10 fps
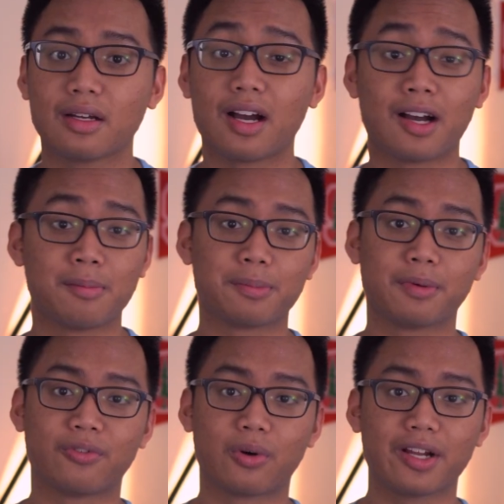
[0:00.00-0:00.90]
But
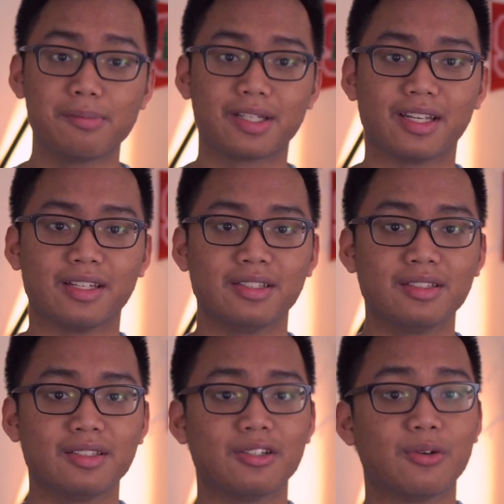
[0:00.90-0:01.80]
before I begin,
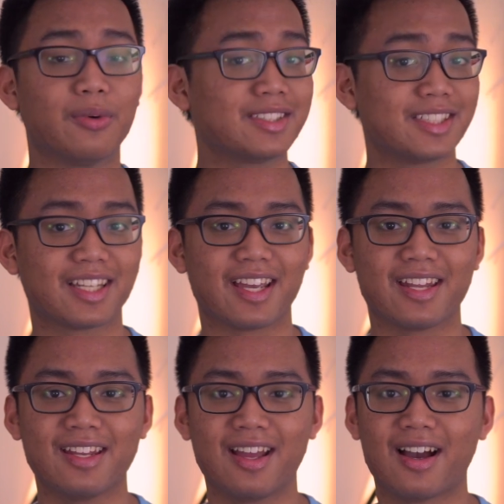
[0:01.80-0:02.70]
once again,